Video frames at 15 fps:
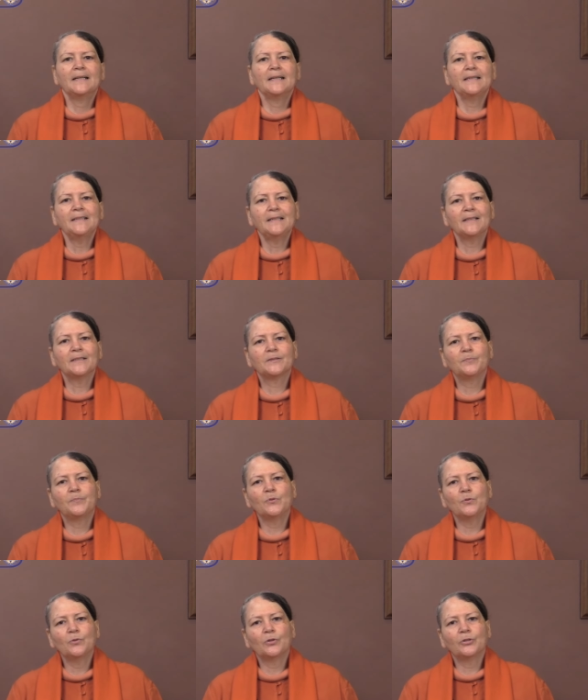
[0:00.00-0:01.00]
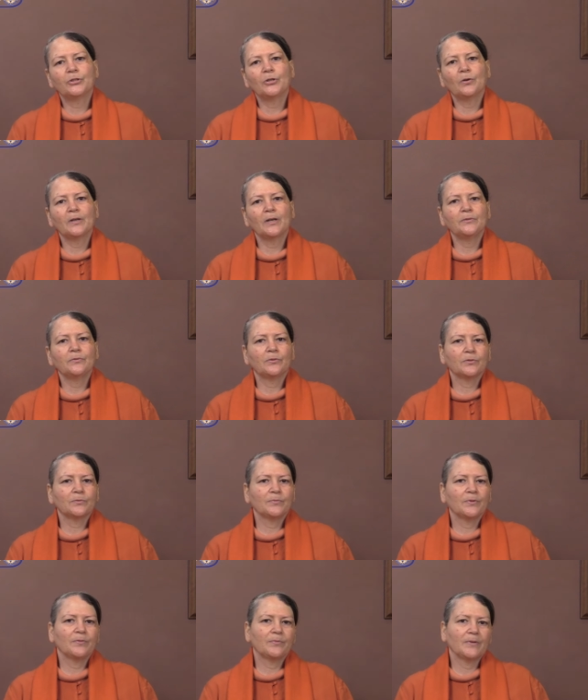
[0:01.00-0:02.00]
In his book, Yoga
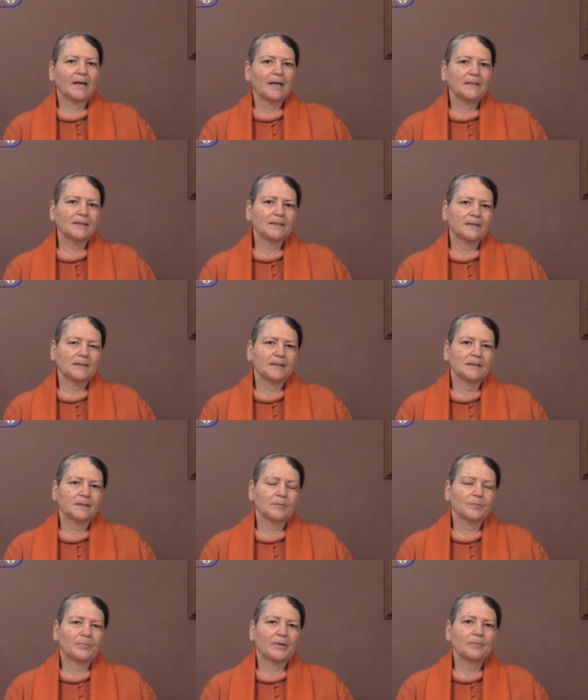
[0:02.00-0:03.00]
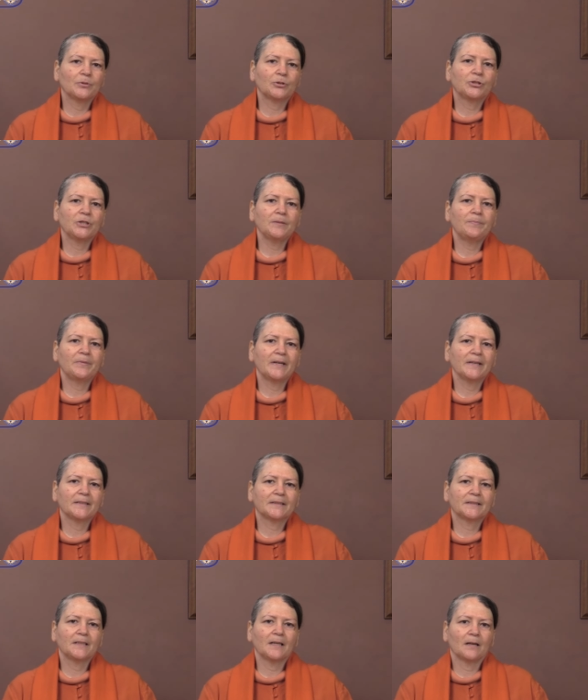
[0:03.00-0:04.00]
Union with Reality, Prabhuji
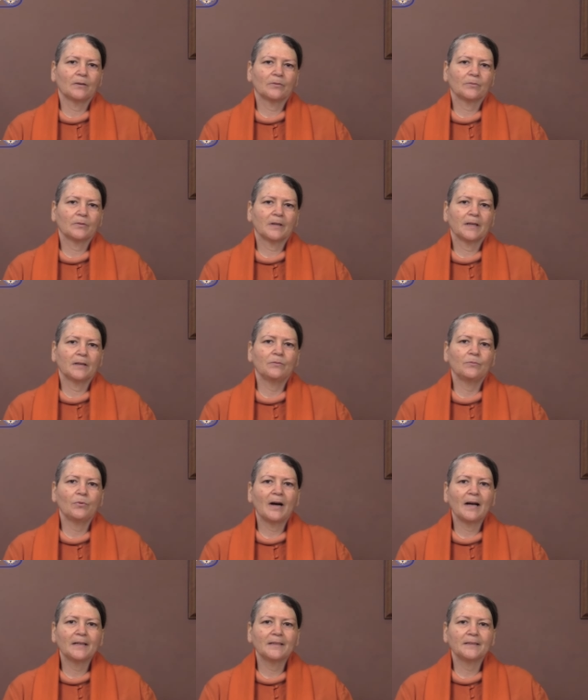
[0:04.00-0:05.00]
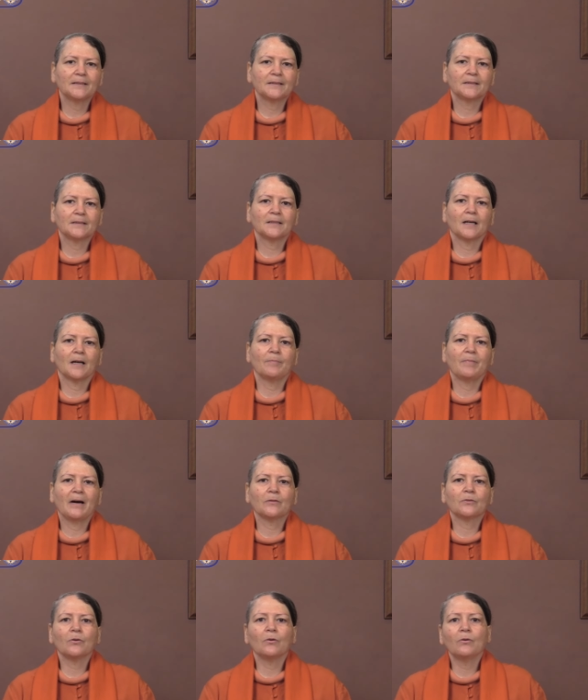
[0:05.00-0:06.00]
breaks down and writes
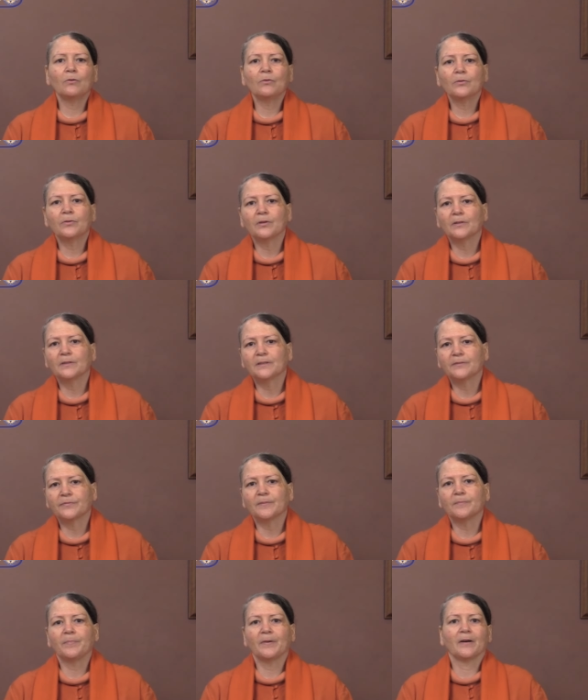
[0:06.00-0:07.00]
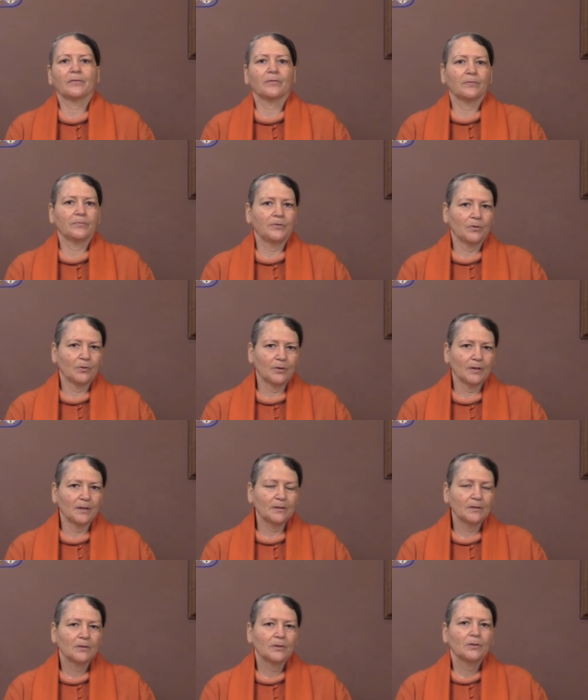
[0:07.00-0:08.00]
about all the different paths of
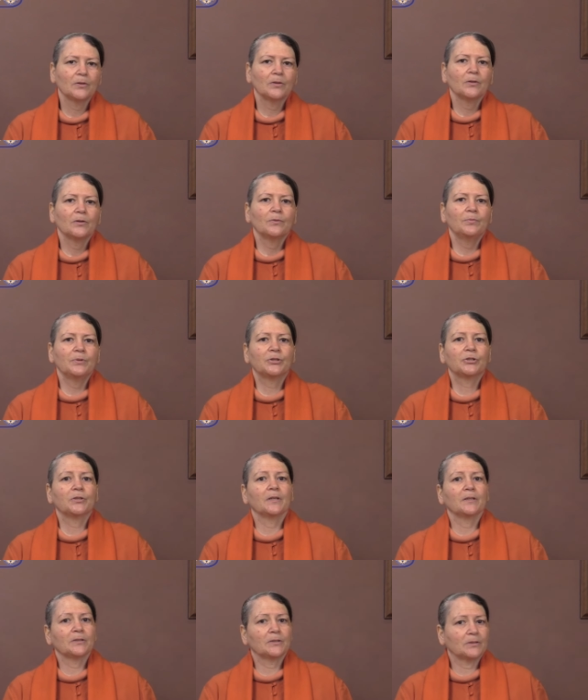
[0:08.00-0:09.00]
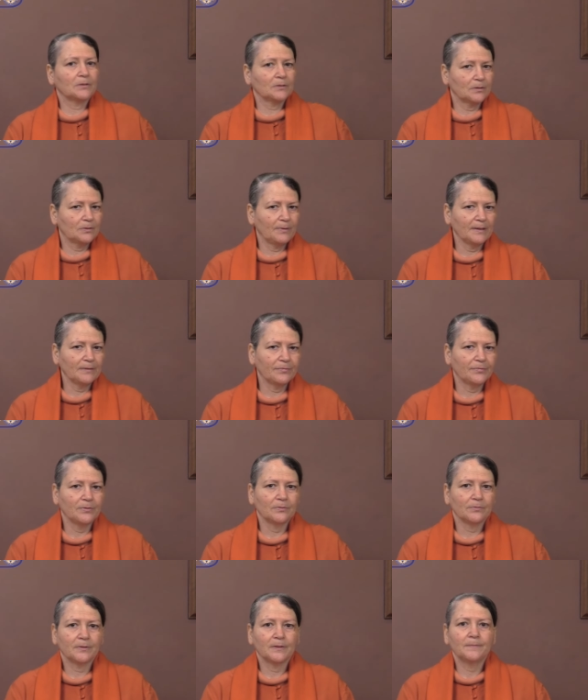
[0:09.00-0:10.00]
yoga, which there's quite a
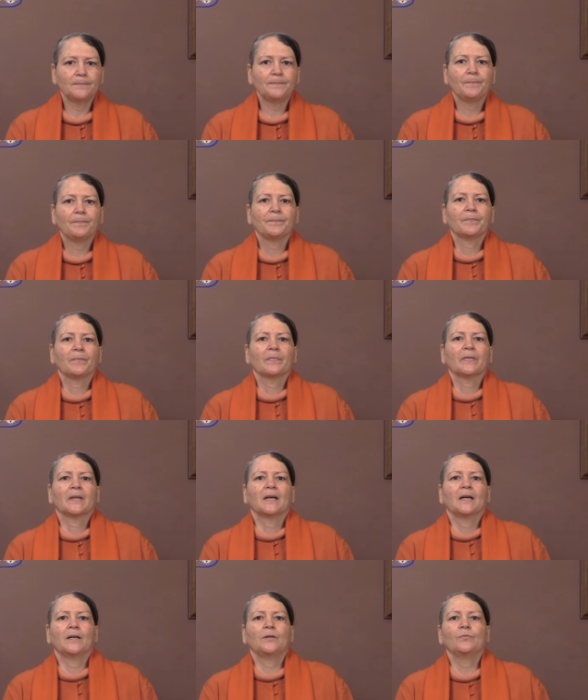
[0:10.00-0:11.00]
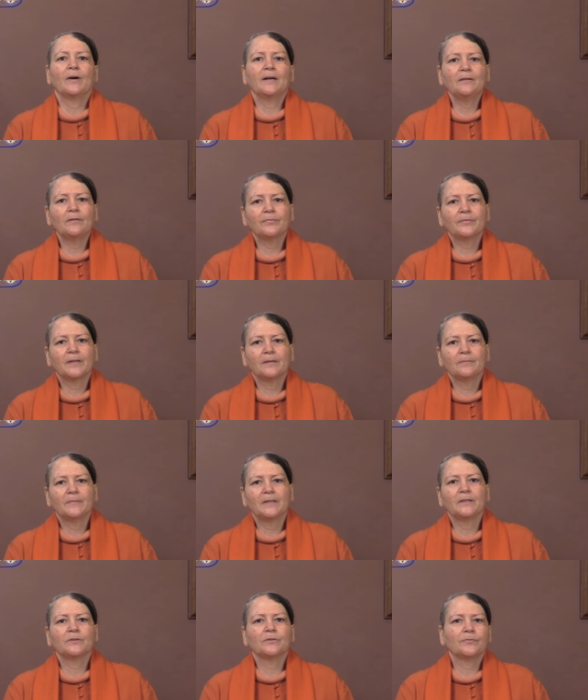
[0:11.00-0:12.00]
few of them, and one of them
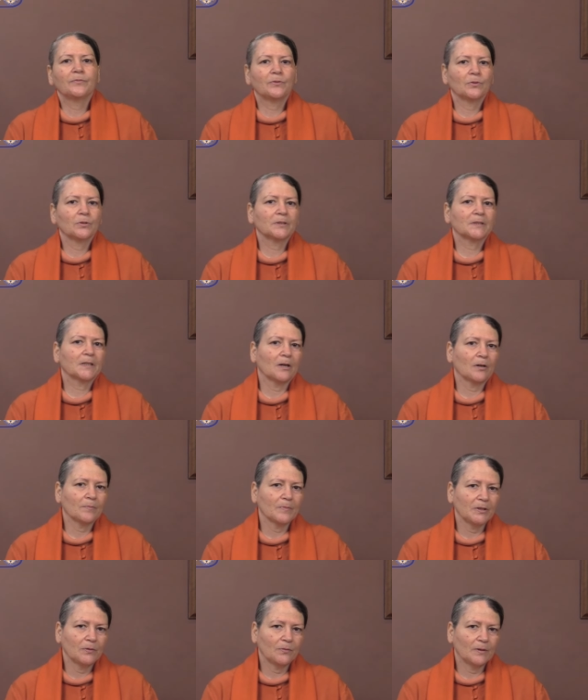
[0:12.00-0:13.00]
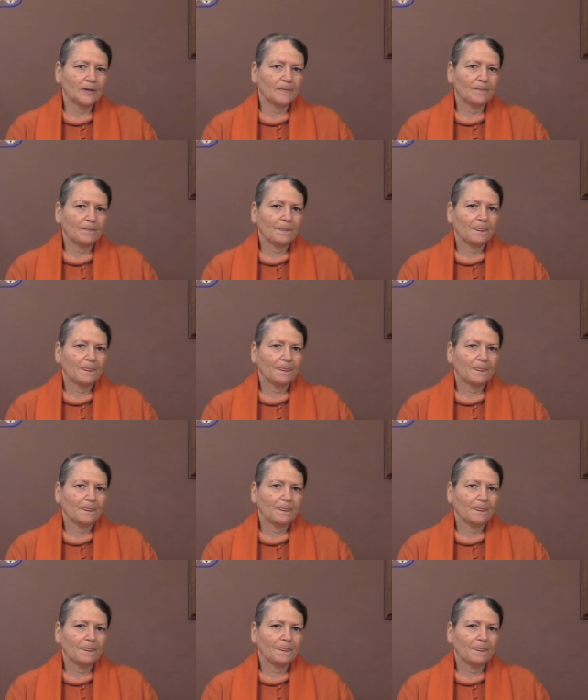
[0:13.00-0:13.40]
is, of course, karma yoga.